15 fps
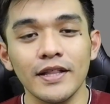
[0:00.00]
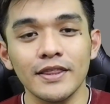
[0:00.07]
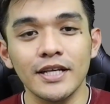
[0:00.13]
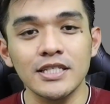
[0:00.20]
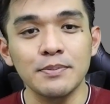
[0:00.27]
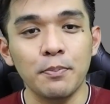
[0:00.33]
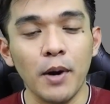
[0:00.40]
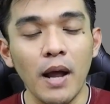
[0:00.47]

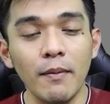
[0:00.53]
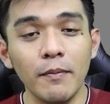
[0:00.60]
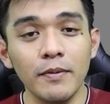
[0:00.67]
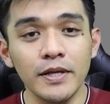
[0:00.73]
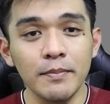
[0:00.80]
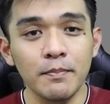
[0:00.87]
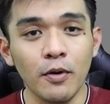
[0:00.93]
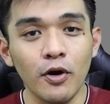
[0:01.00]
that's
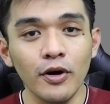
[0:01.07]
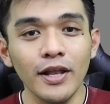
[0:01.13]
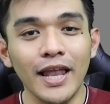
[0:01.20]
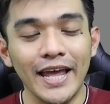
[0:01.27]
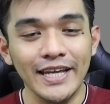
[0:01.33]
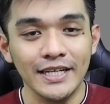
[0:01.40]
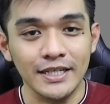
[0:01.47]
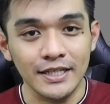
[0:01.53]
probably more
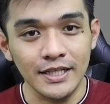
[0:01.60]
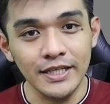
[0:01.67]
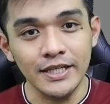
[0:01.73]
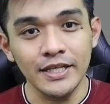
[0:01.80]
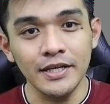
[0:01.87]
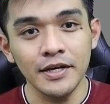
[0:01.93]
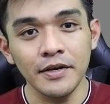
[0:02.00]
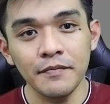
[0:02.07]

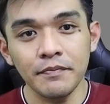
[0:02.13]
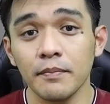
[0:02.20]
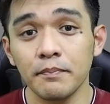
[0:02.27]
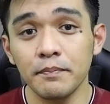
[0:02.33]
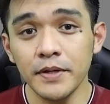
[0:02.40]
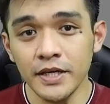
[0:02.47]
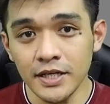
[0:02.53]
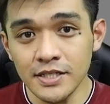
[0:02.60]
likely
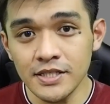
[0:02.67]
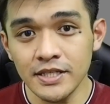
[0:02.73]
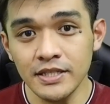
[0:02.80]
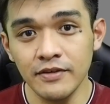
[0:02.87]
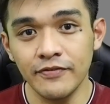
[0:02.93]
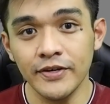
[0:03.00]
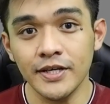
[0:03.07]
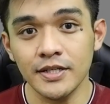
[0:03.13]
be
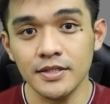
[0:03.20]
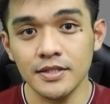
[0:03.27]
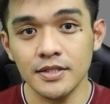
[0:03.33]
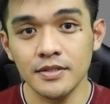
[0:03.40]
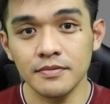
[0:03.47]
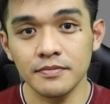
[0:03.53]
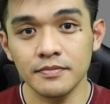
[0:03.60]
insignificant.